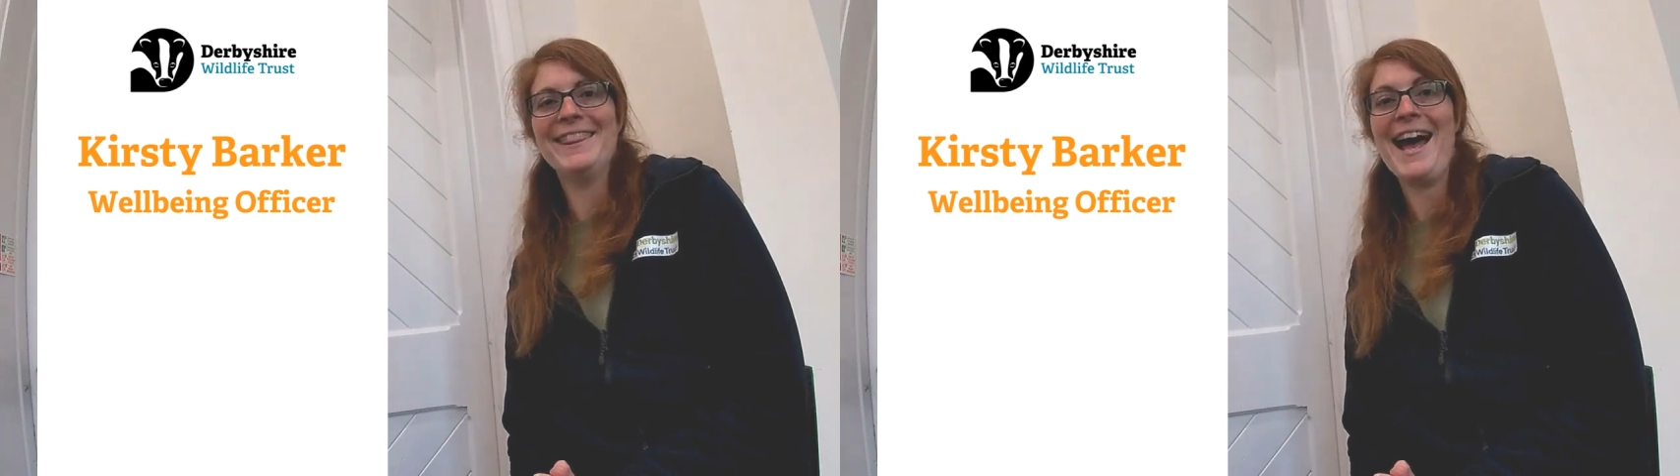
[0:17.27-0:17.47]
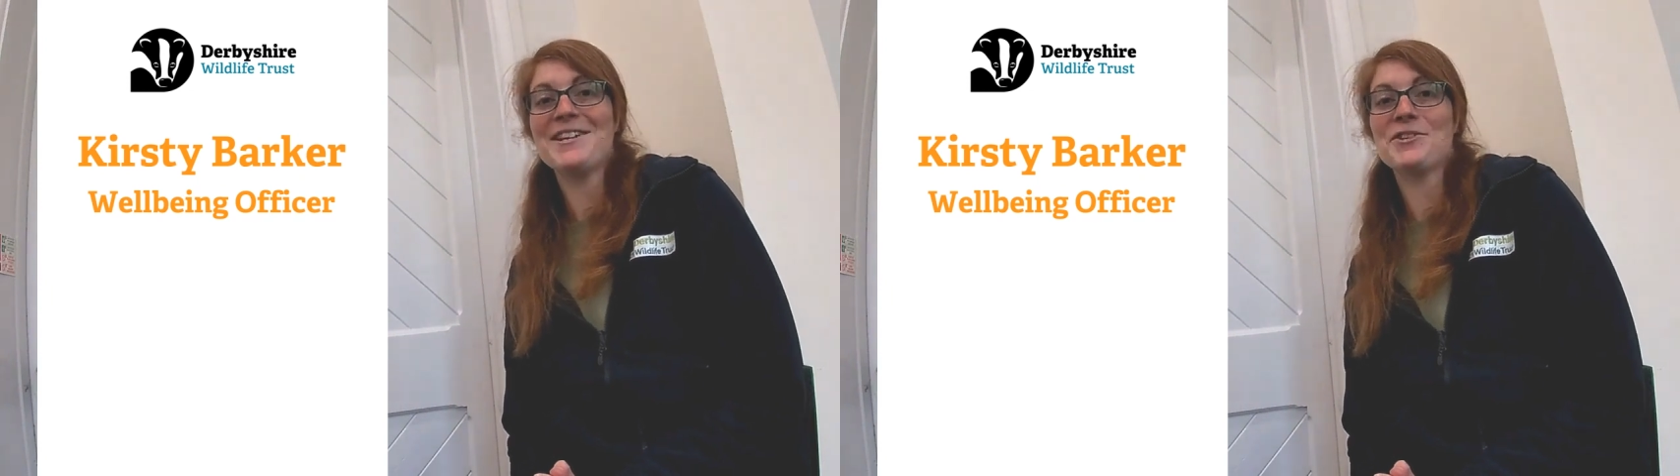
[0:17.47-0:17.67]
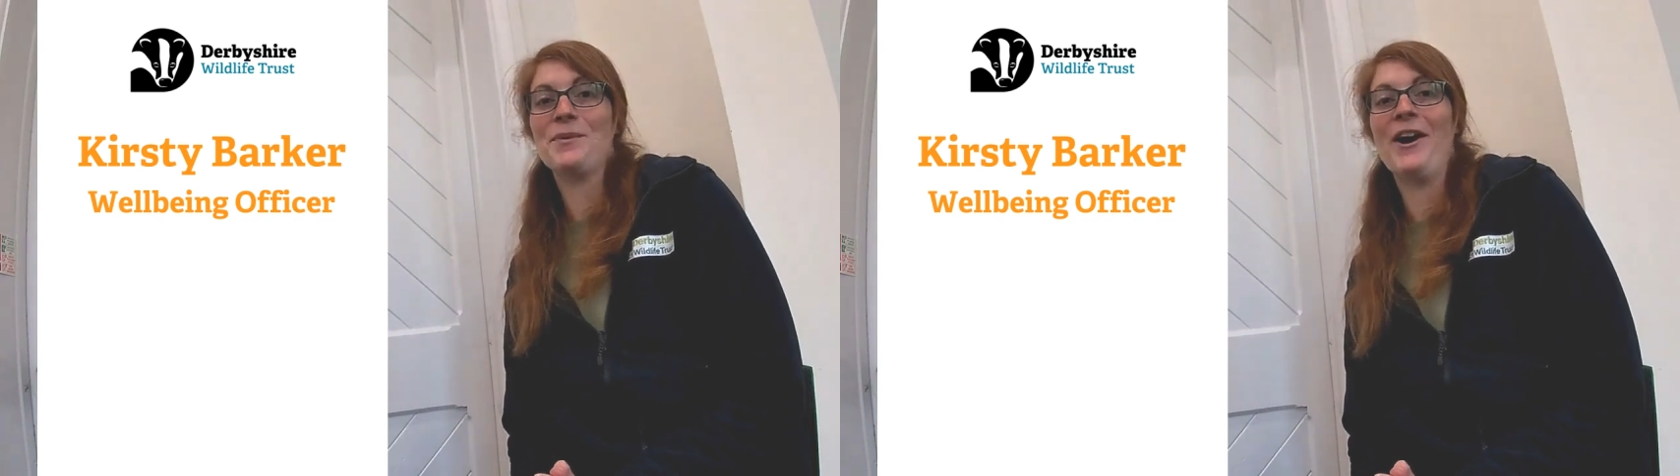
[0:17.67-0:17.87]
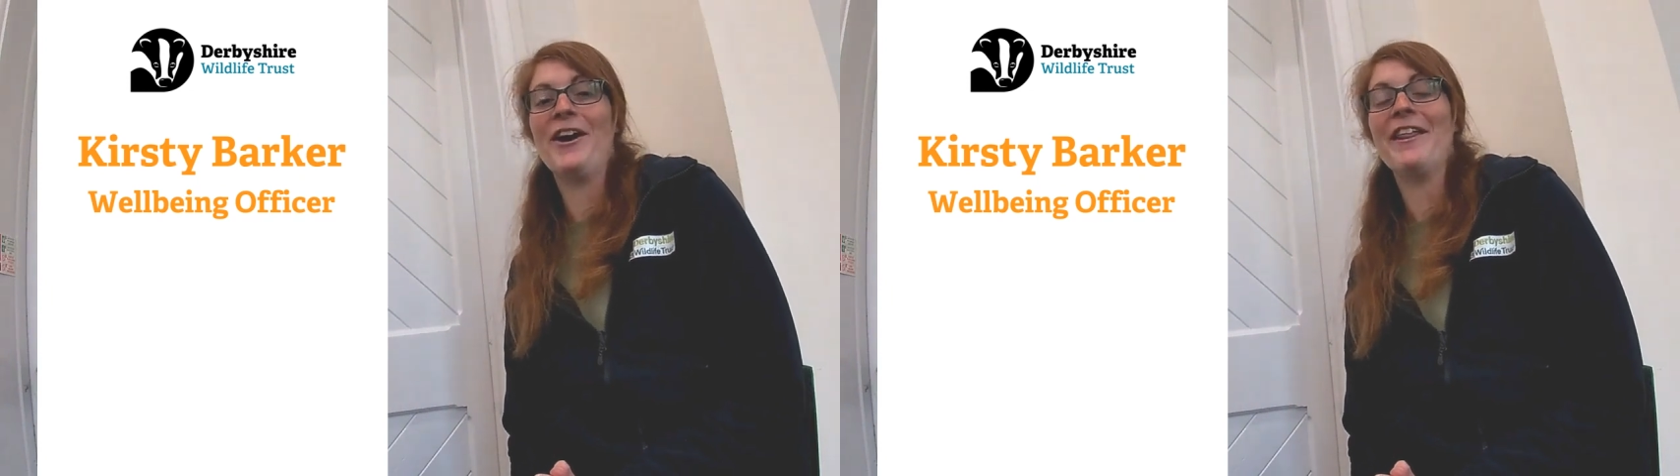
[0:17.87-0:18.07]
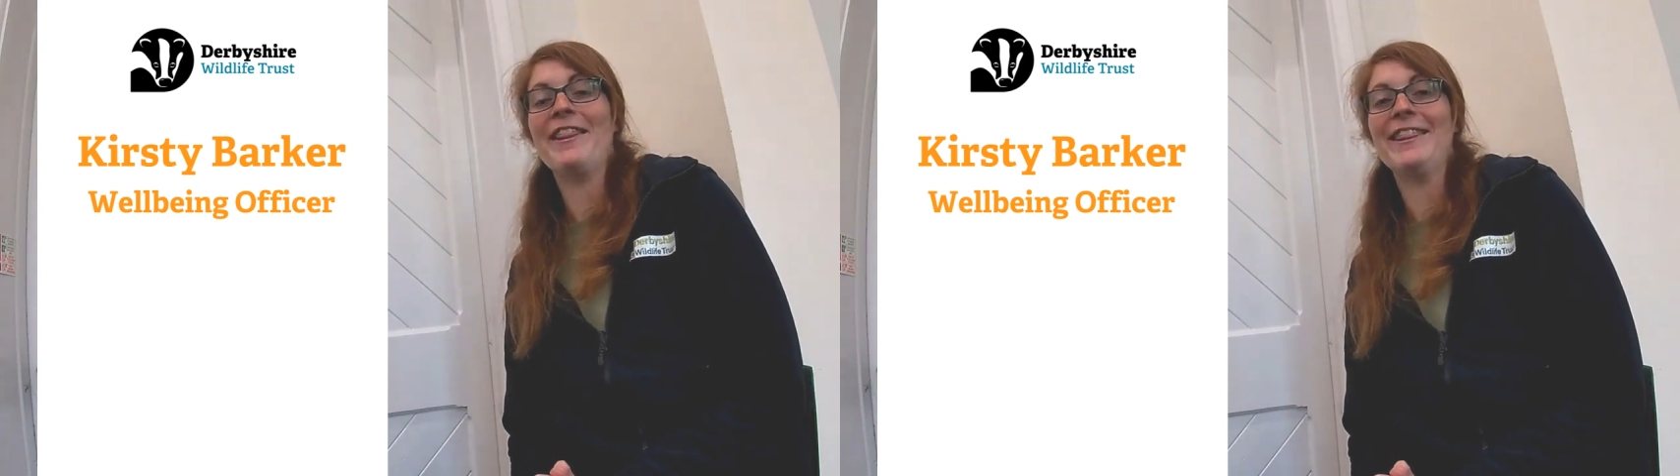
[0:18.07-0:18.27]
And that's
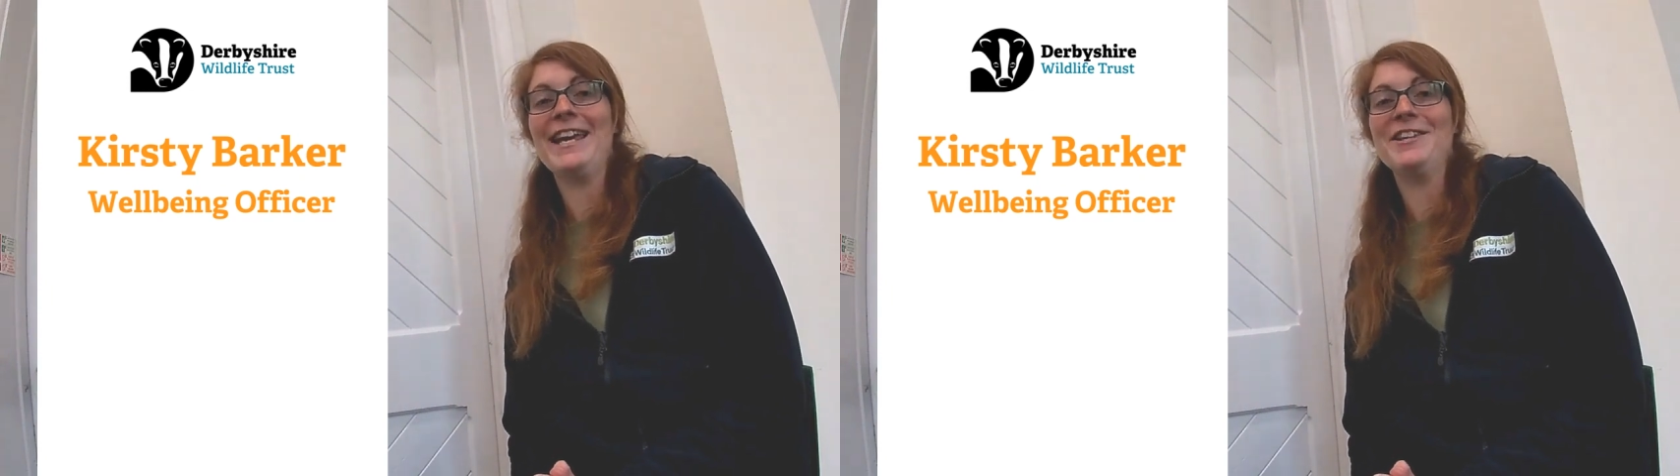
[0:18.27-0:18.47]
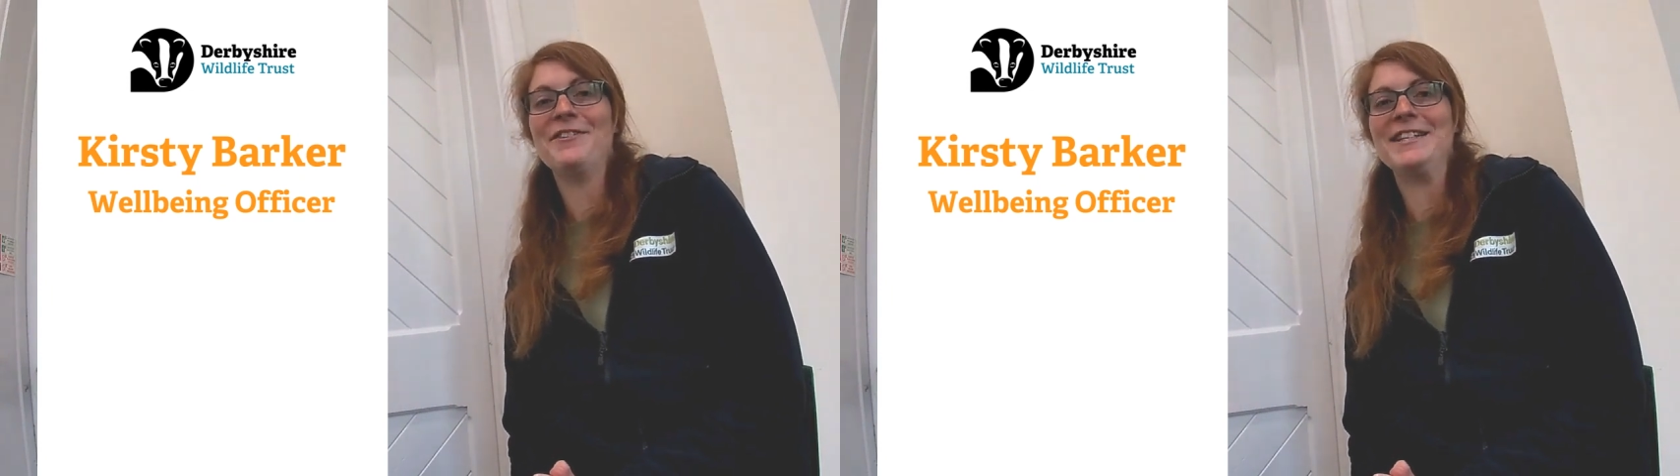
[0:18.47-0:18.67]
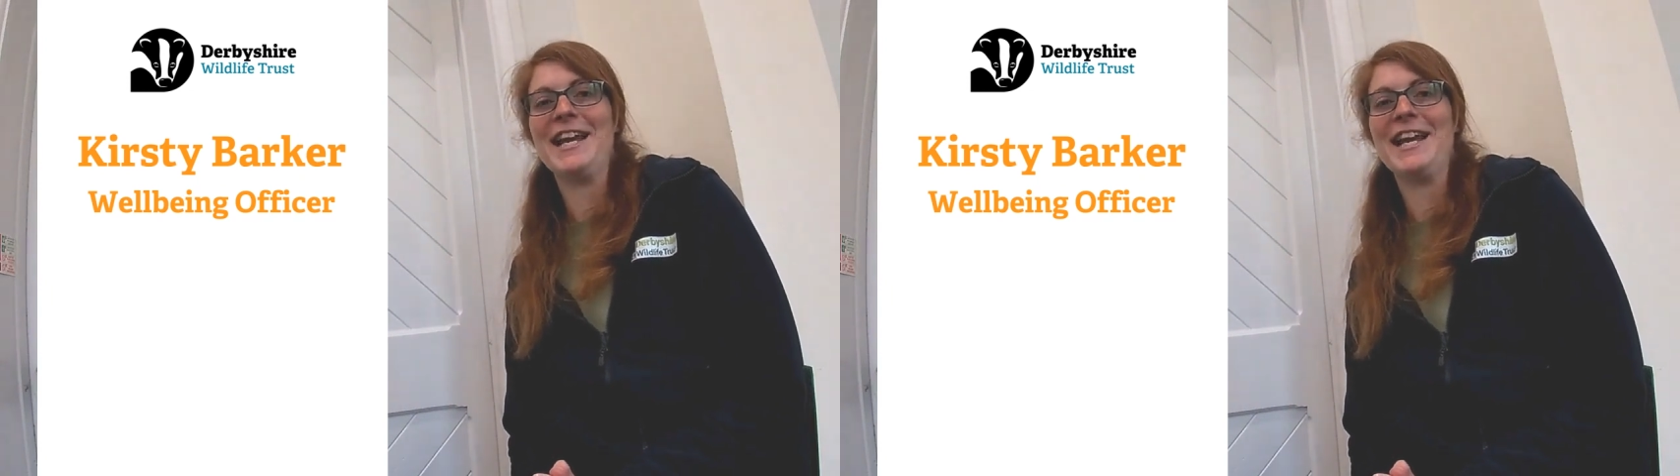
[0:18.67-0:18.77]
what these